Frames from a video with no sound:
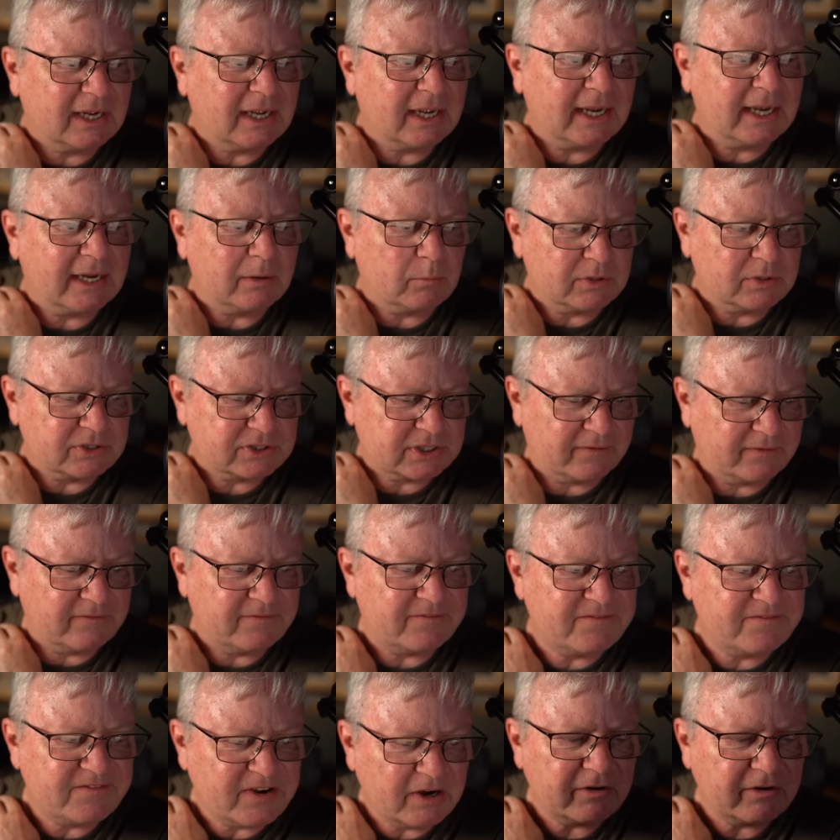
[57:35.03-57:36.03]
It was a
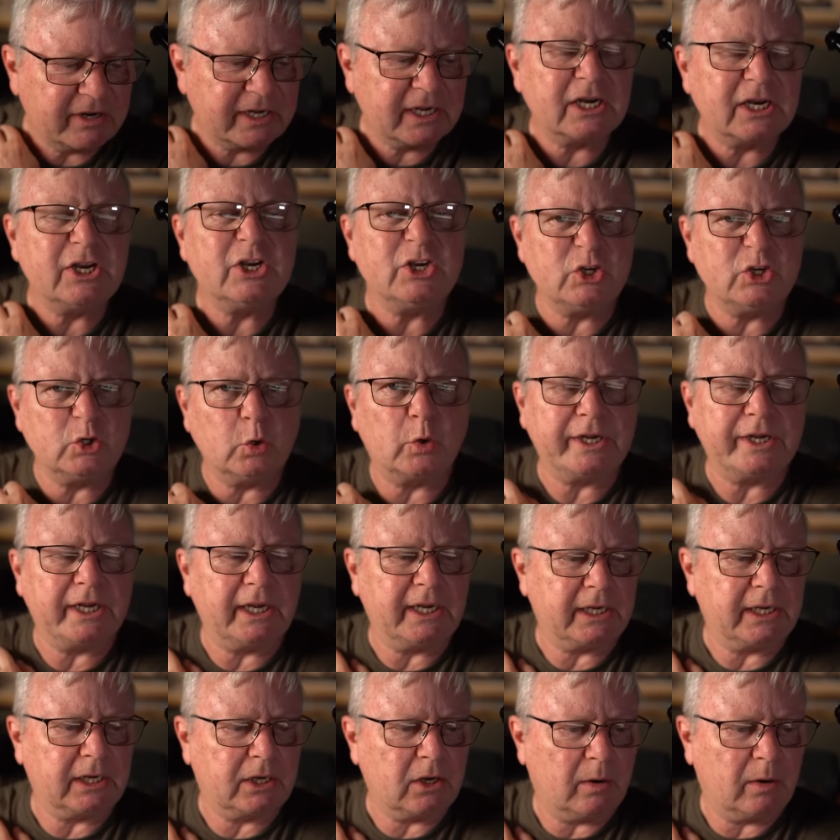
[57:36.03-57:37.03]
very
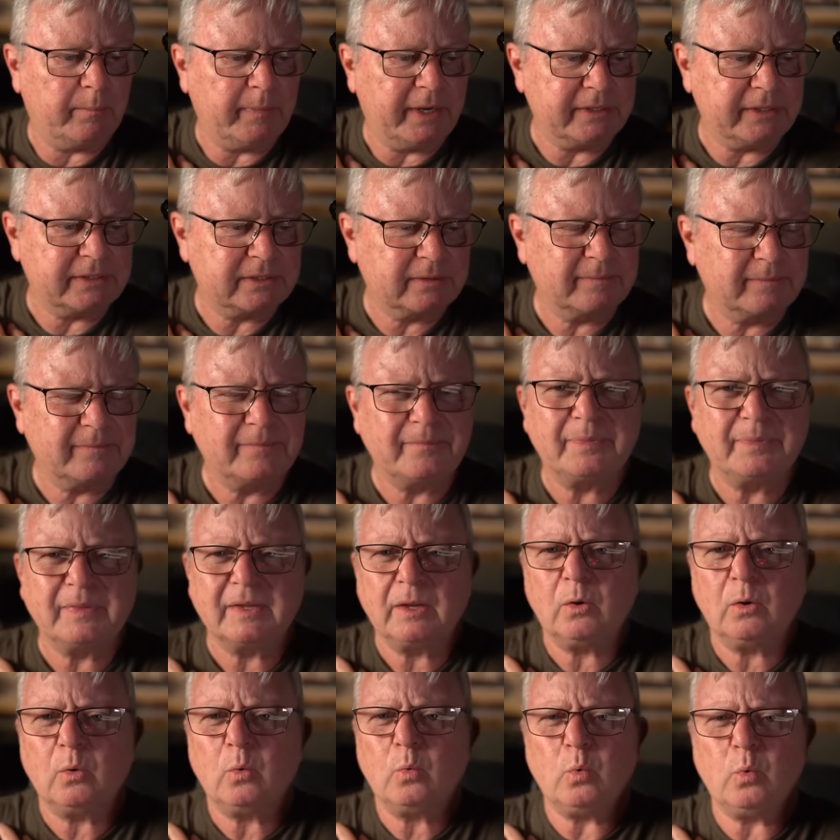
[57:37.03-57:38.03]
annoying comment.
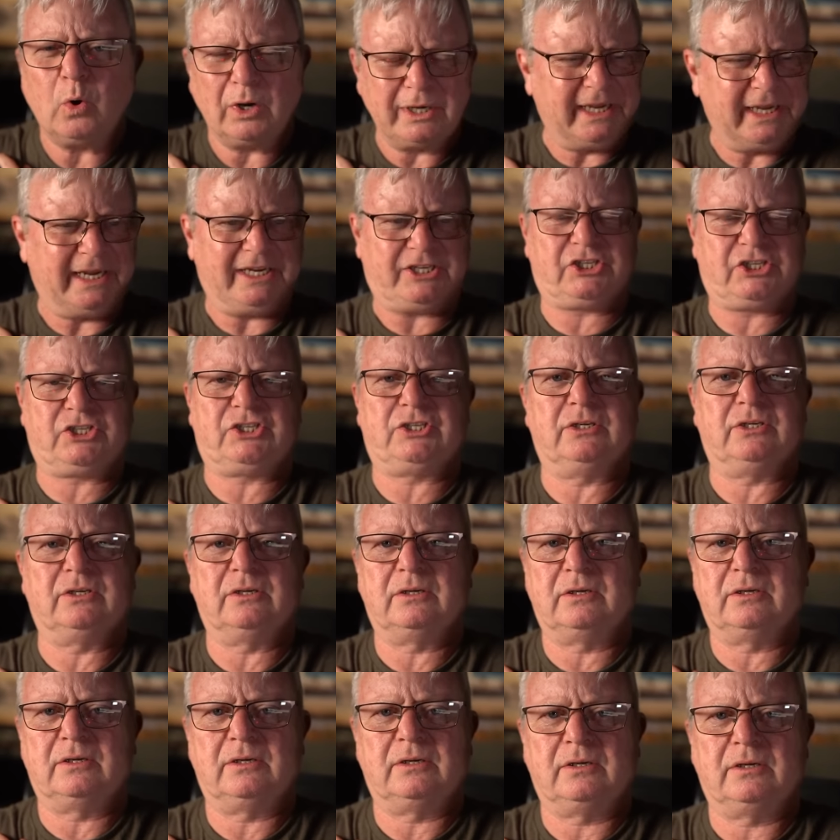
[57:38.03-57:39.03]
What itch?
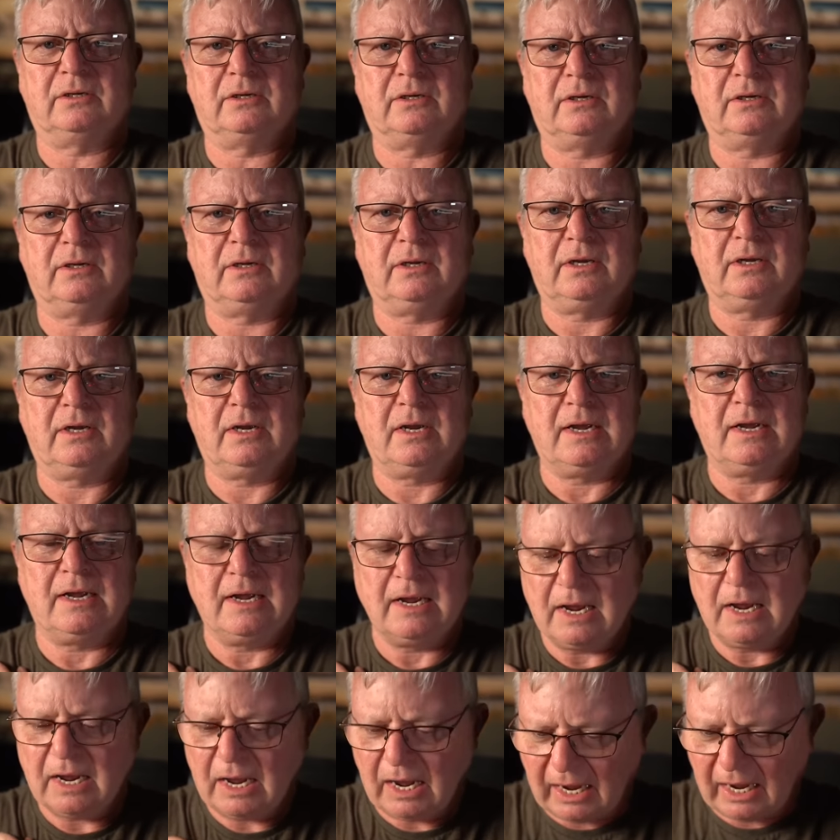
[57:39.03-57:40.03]

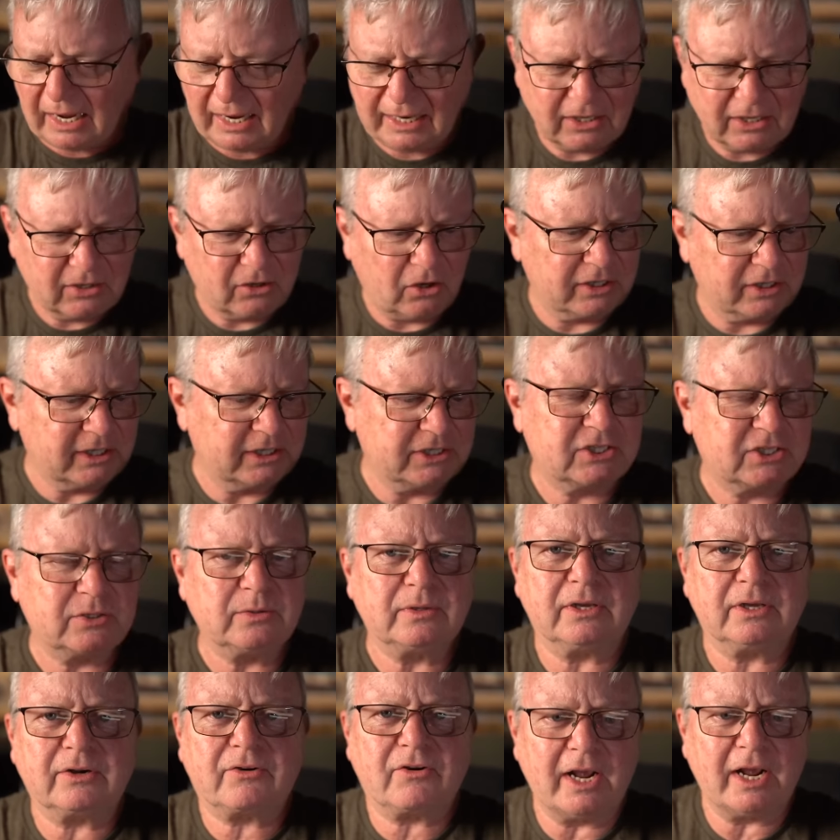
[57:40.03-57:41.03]
I got into
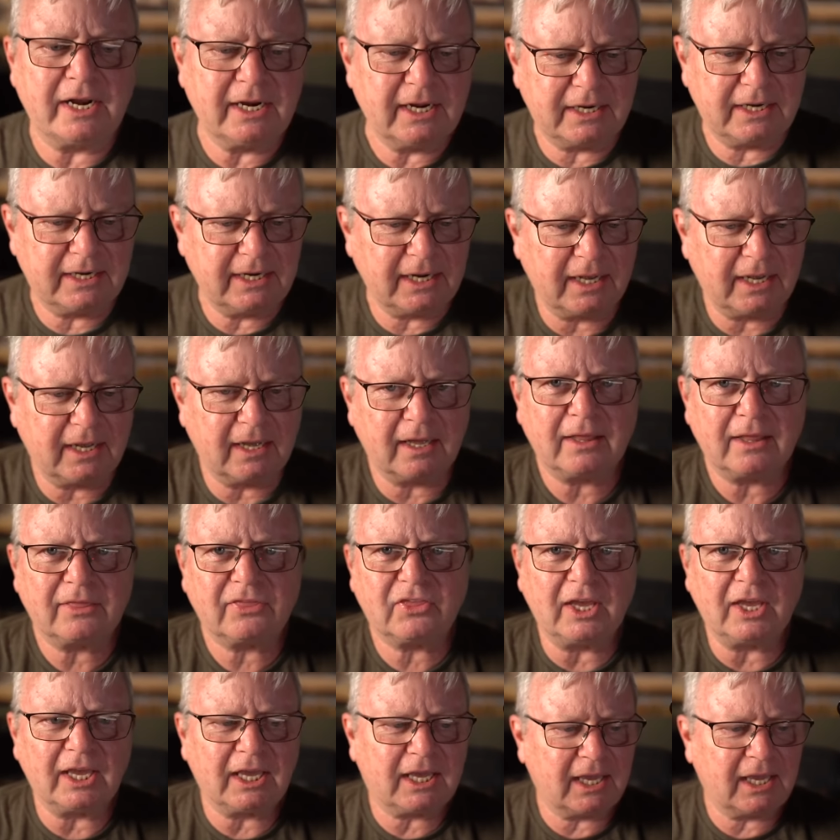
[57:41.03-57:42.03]
the Grenadier
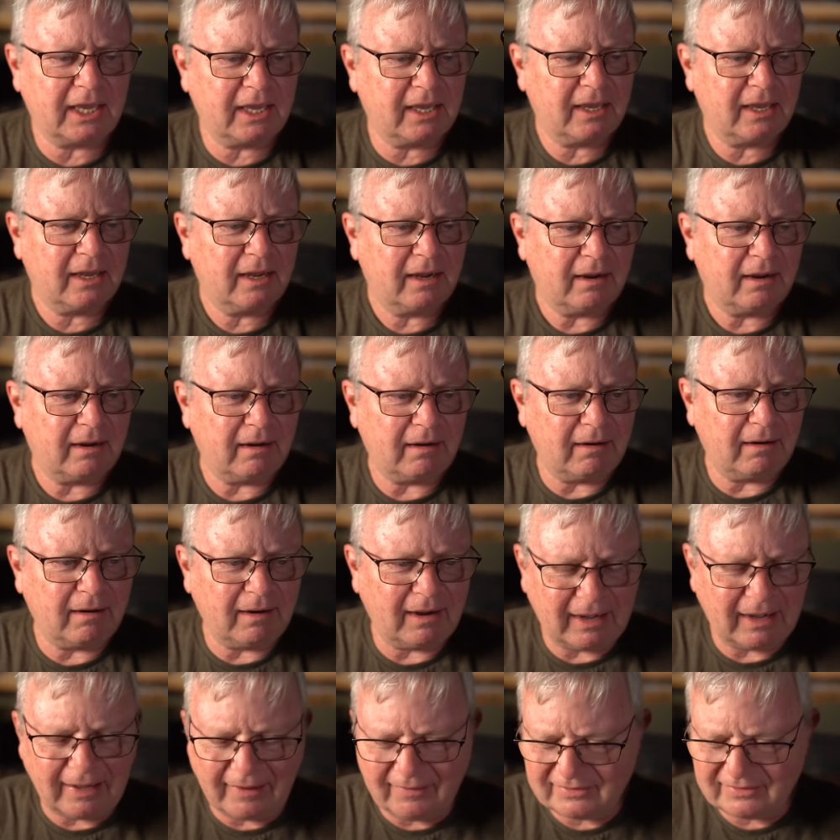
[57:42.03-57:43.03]
thinking,
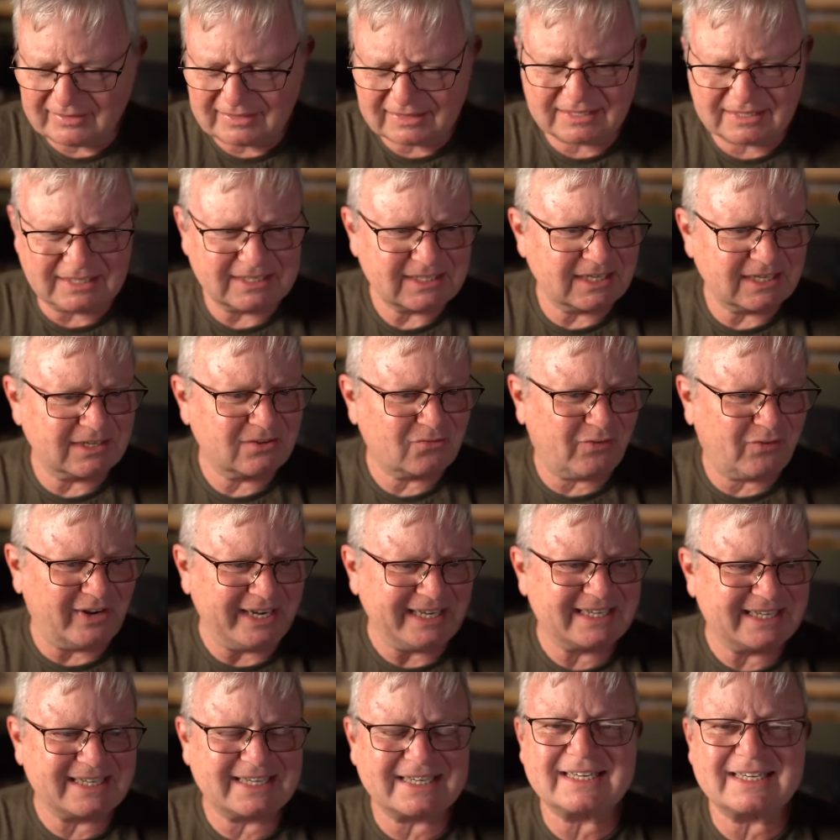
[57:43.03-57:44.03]
this is
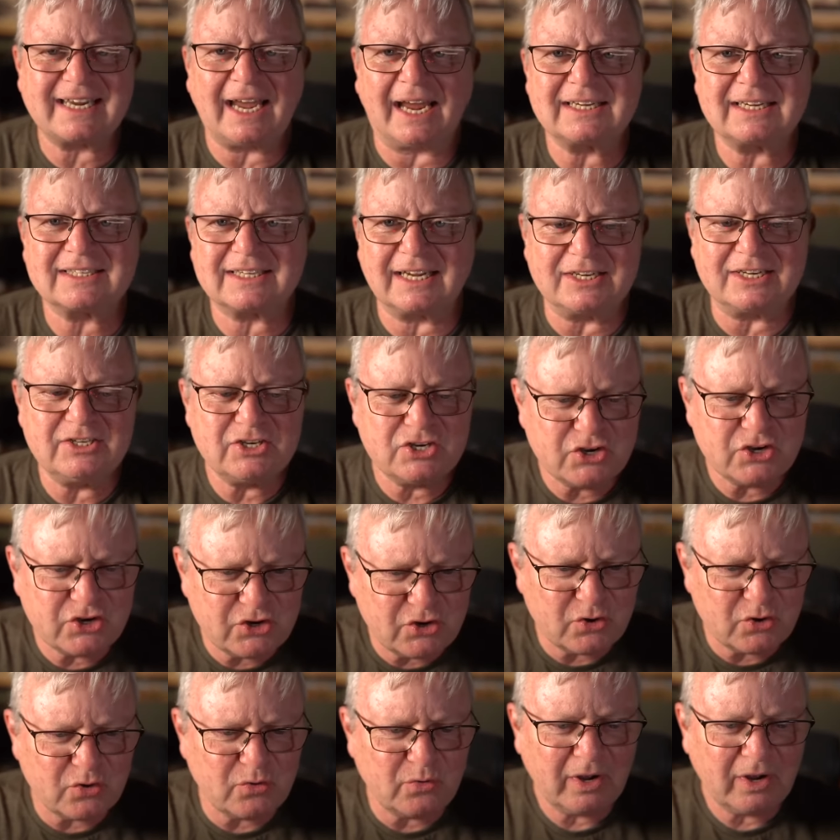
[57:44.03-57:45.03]
fantastic, a
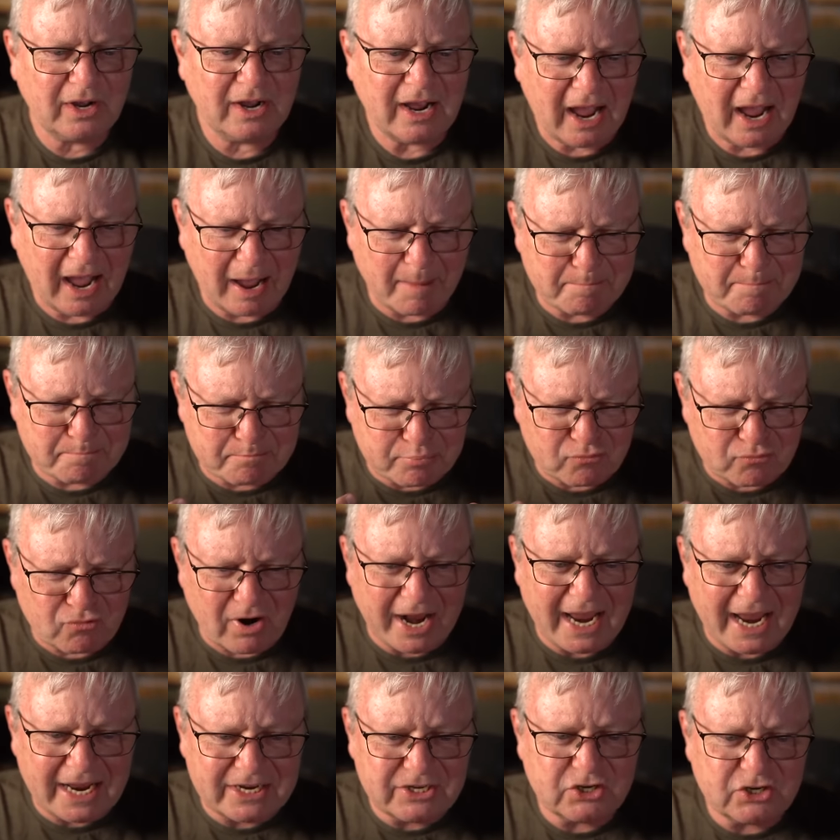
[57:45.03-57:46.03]
new, a
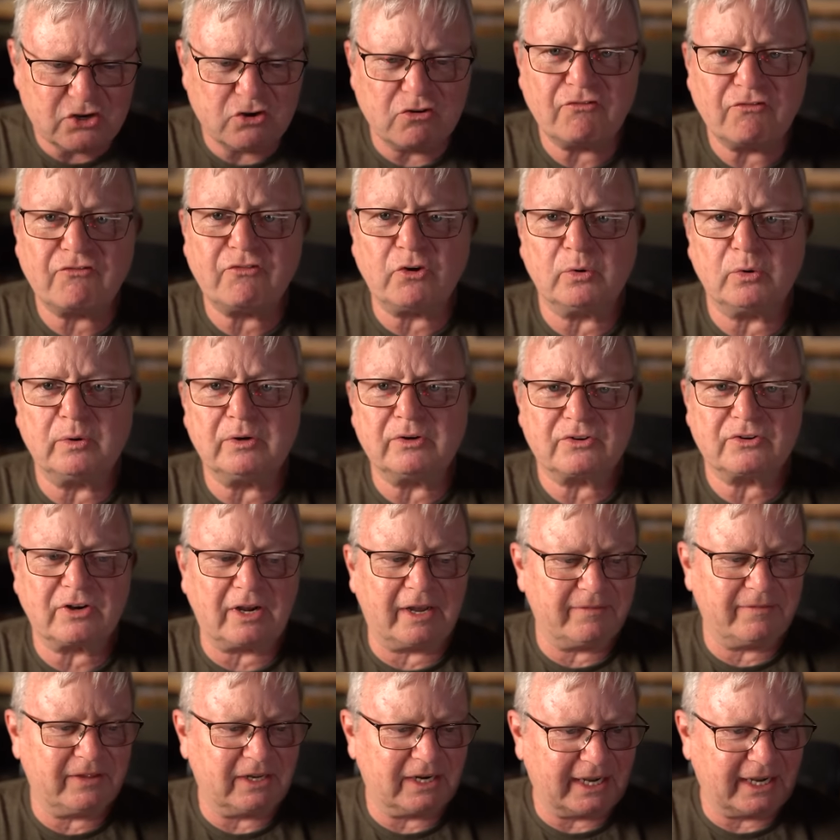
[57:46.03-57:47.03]
brand new four-wheel
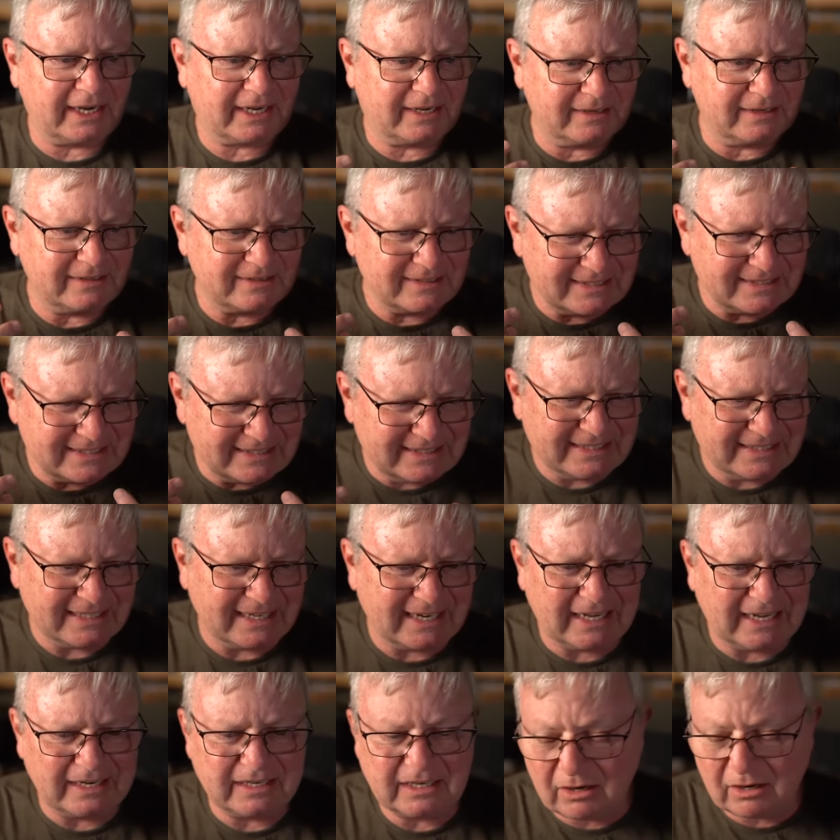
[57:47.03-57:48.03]
drive that I can,
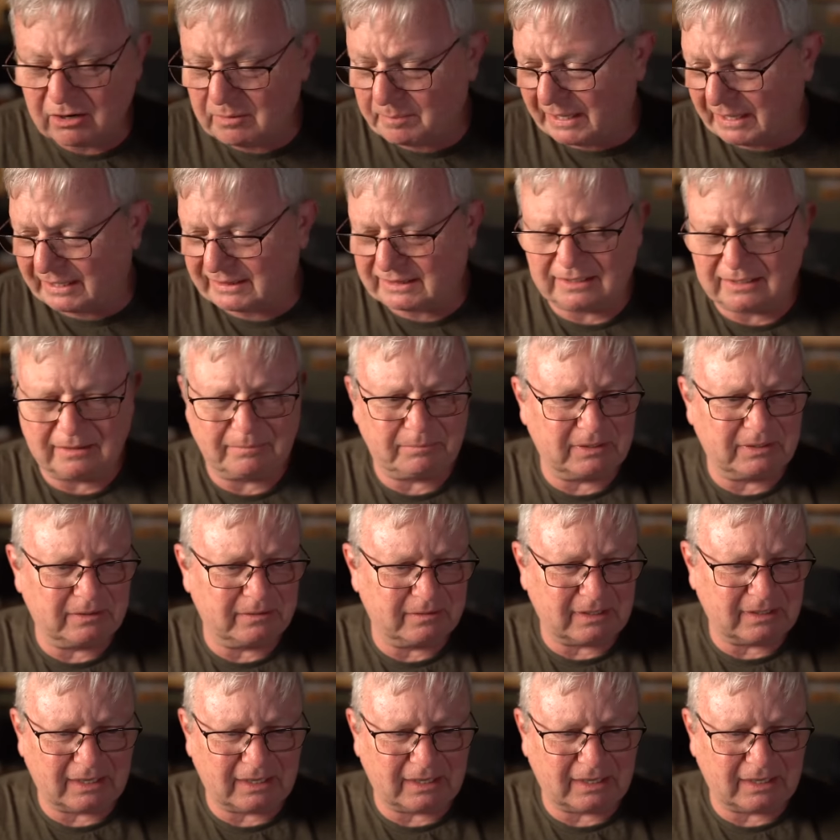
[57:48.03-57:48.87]
I know about that.